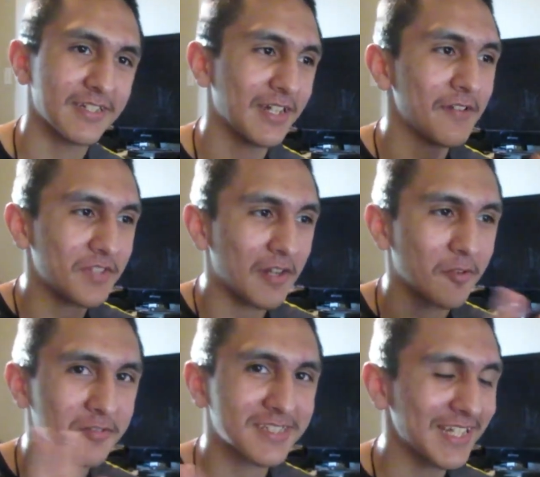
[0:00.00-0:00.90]
Did have
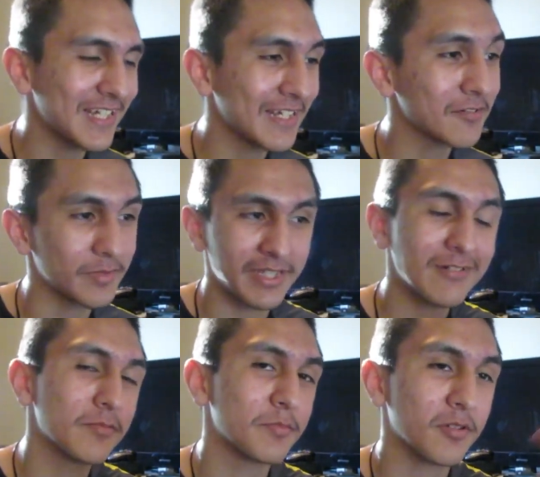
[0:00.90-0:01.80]
Tyrone say that? That would have been
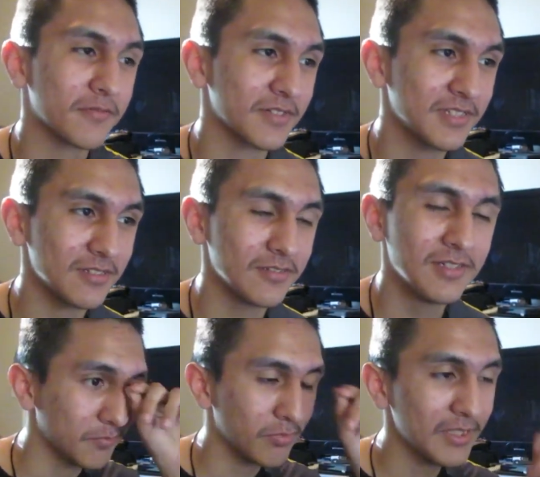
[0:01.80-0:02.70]
that would have been perfect too.
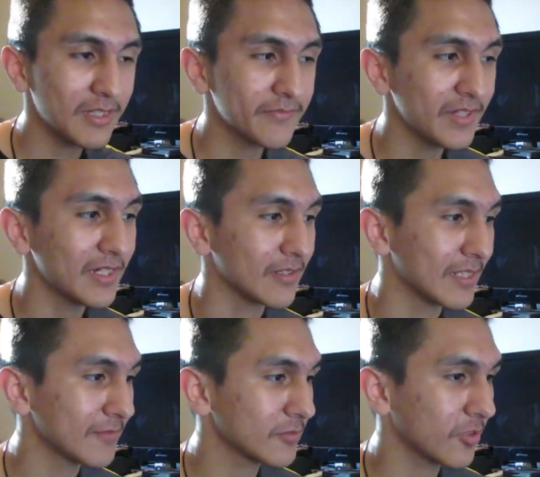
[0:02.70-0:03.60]
But pretty good video.
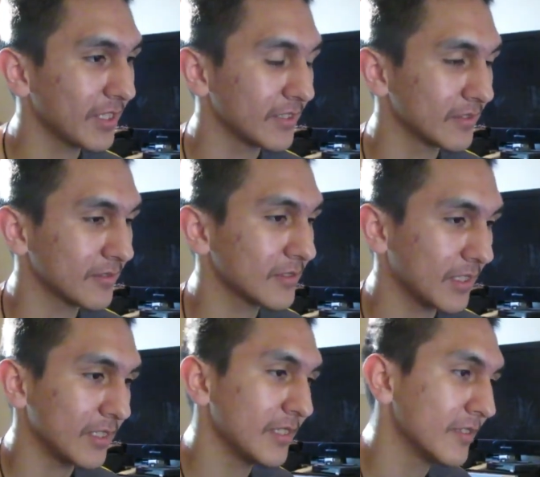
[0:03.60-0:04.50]
That was great. That was,
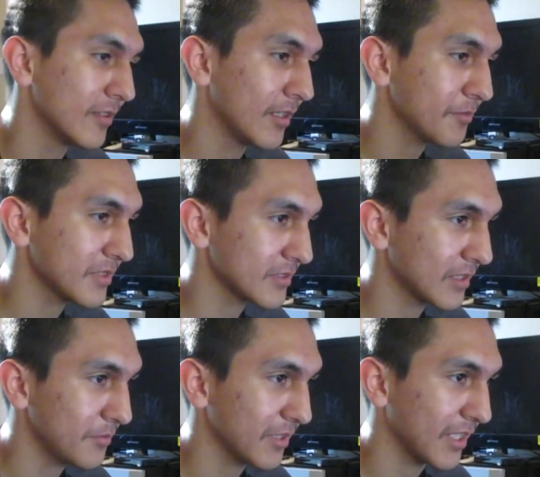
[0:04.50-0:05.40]
I, you know, I'm
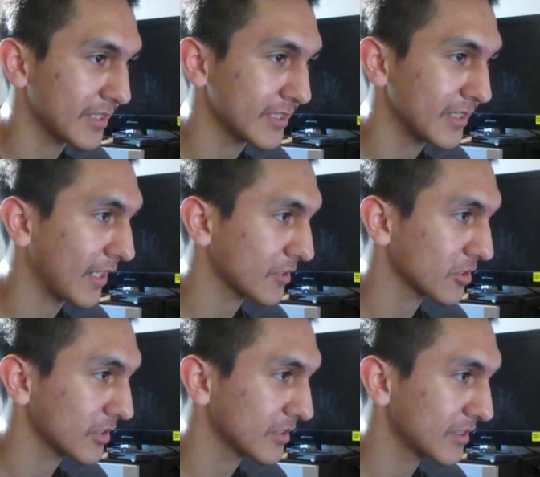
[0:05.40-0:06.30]
I'm gonna like it
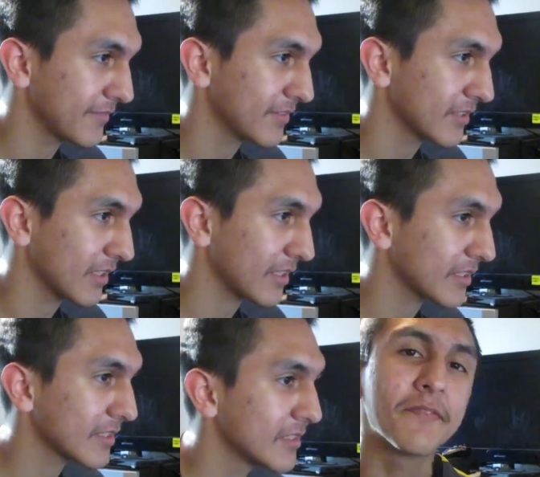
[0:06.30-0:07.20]
actually and give it a
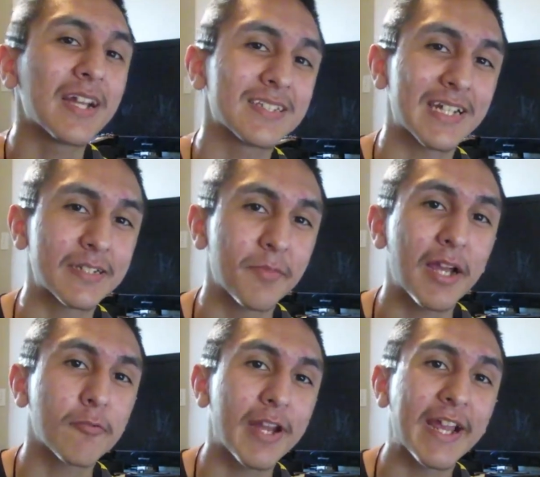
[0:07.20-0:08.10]
like. If you guys liked
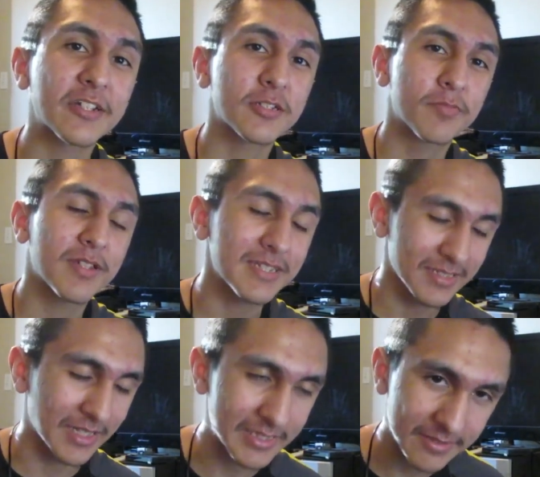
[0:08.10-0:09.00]
my reaction,
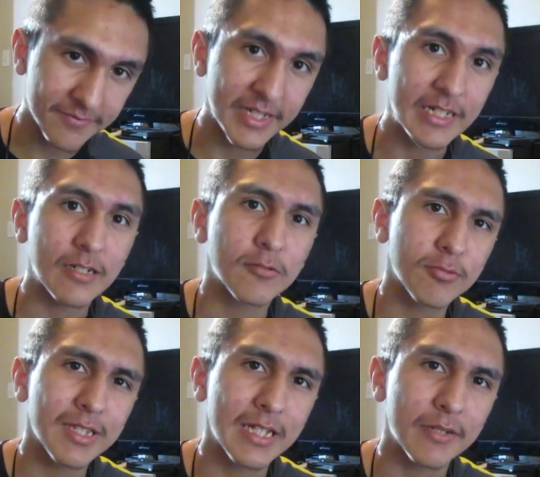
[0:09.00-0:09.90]
please like the video.
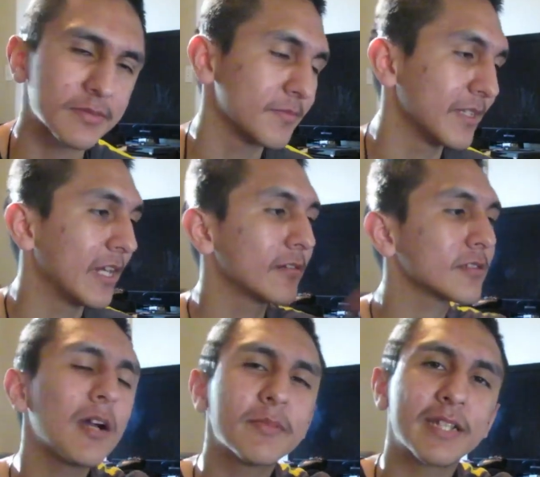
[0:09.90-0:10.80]
It really helps me
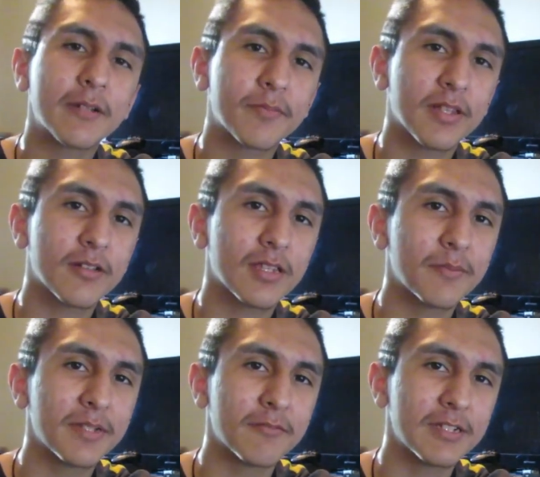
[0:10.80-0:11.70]
out. Comment down below.
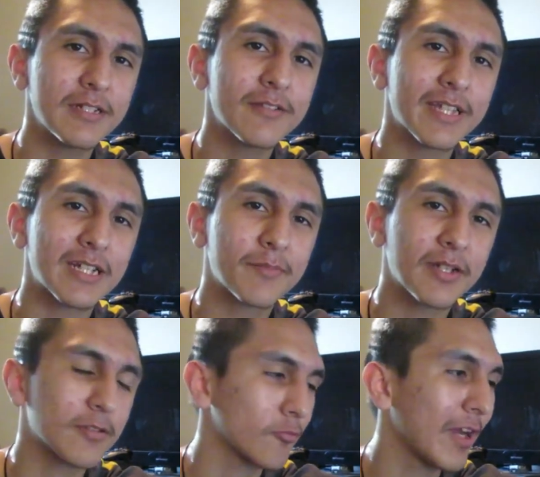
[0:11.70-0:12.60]
Let me know what you think
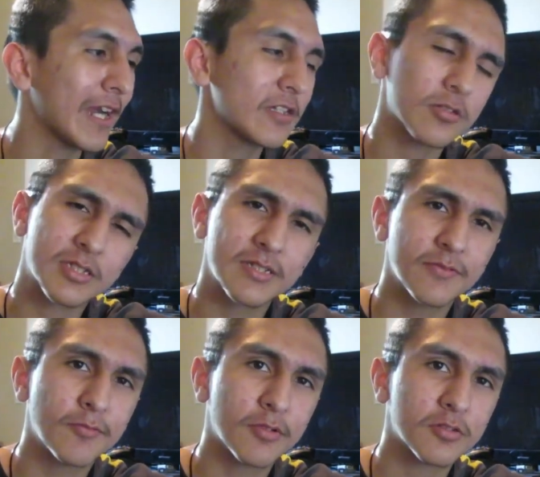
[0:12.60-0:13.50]
about the Reactor
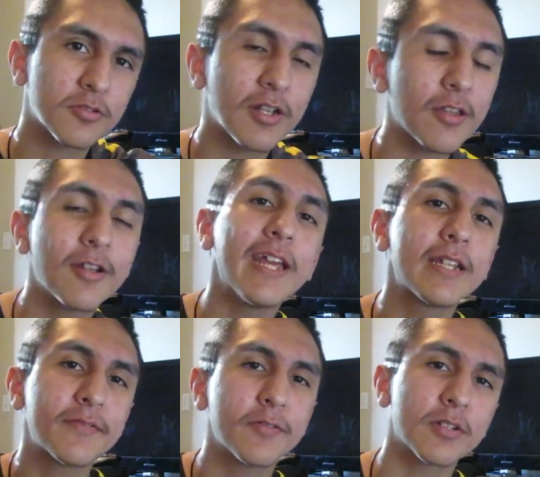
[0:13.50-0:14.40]
Civil War trailer.
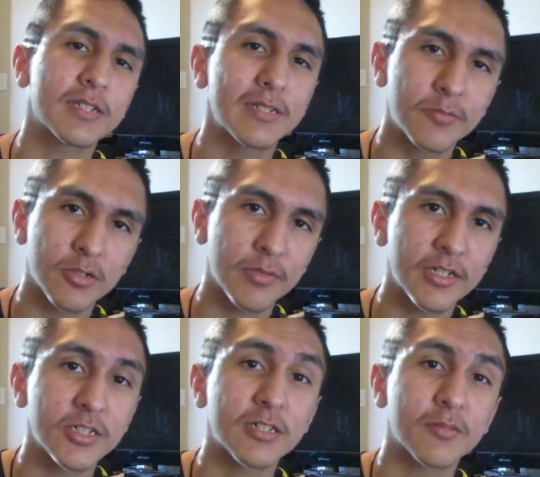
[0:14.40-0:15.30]
And if you want to see more of
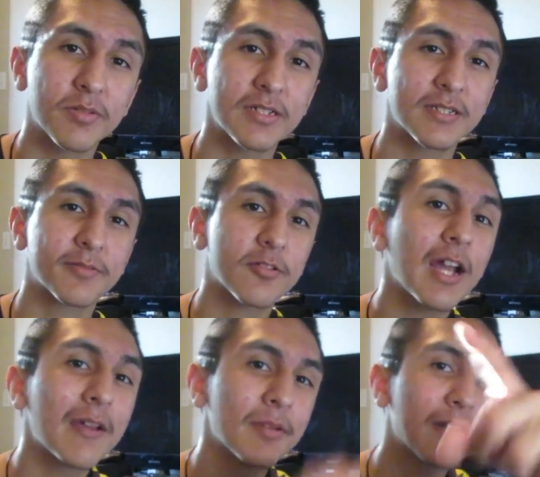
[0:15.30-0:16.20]
my channel, please
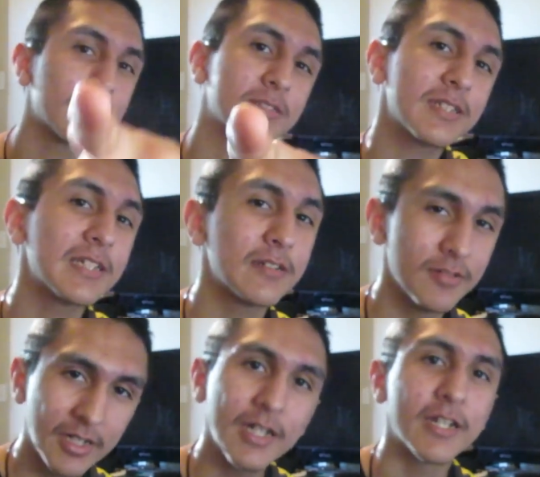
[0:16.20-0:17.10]
subscribe. And I will see you
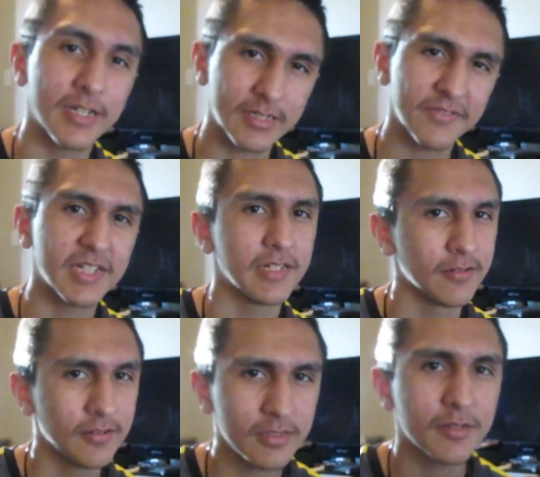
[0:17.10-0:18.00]
in the next
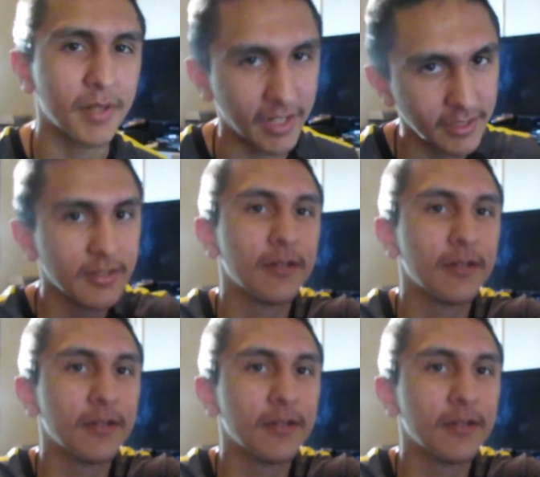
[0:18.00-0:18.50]
video. Goodbye.